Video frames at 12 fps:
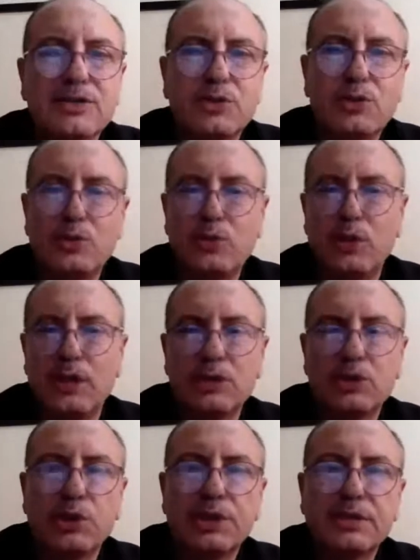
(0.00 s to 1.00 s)
who
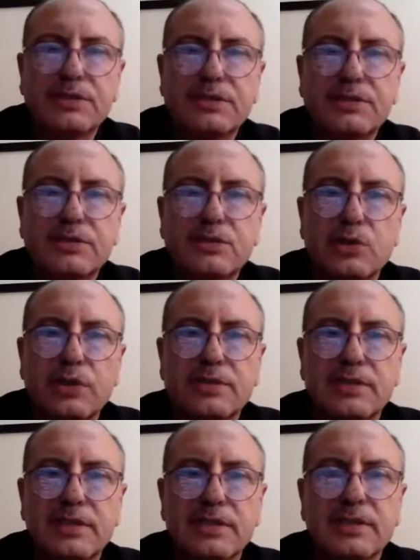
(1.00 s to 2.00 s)
join us to
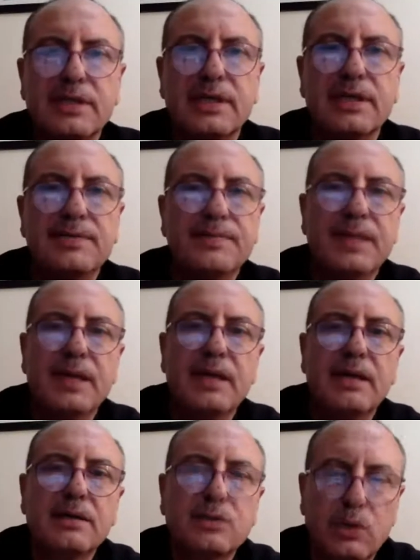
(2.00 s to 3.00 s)
listen
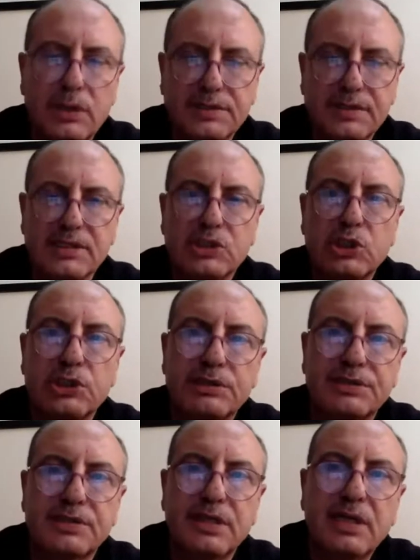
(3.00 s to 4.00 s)
to us and share
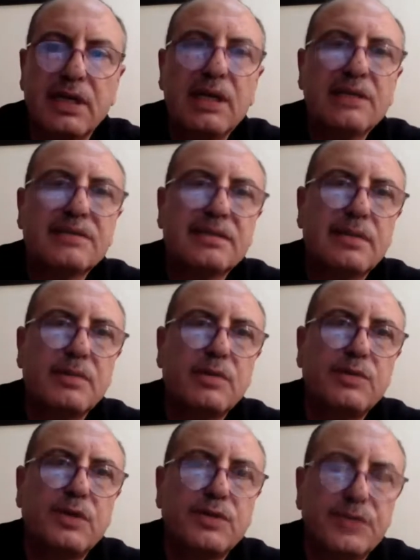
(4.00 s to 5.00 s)
us some of
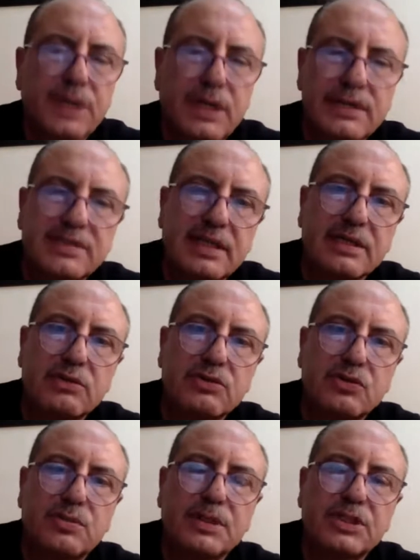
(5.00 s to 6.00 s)
the ideas. Thank you
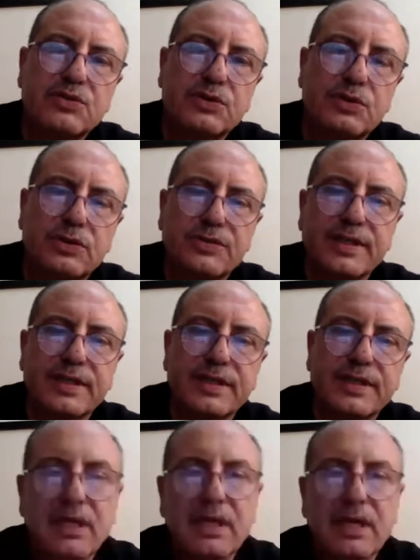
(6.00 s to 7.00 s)
so much for all of
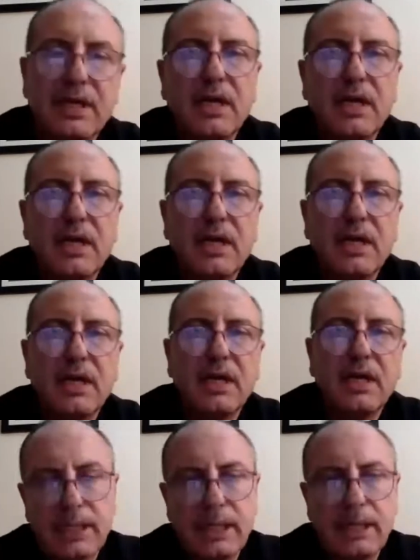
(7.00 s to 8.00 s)
this. Well,
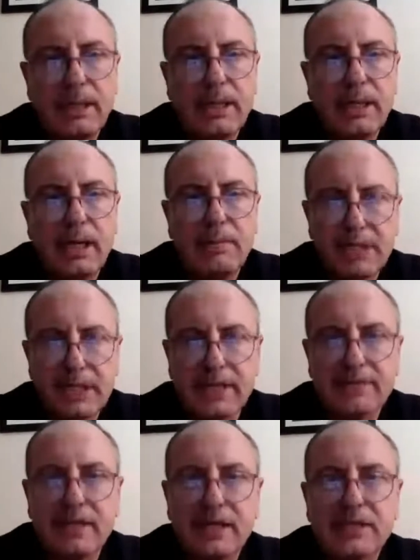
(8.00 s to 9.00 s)
I'm in
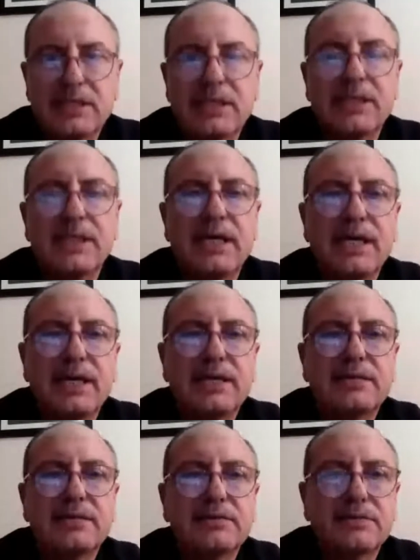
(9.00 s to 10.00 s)
Gaza, actually,
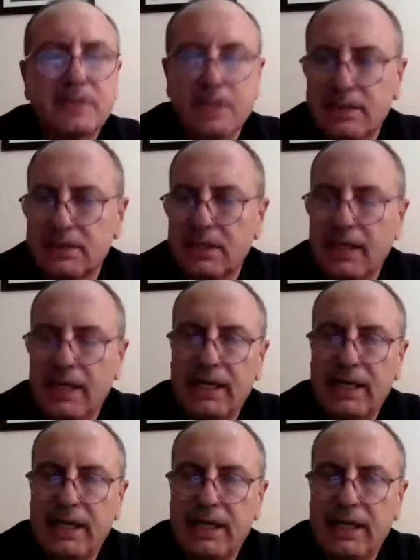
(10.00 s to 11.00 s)
as you said,
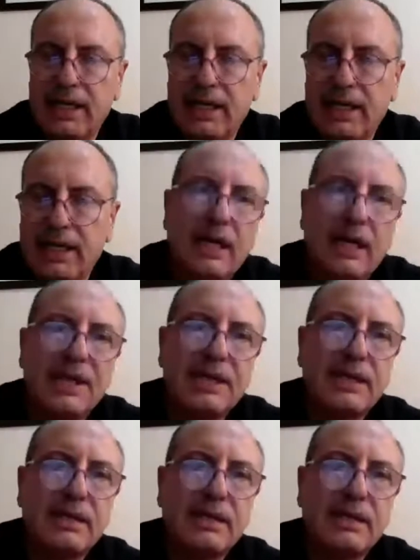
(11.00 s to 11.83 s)
and I think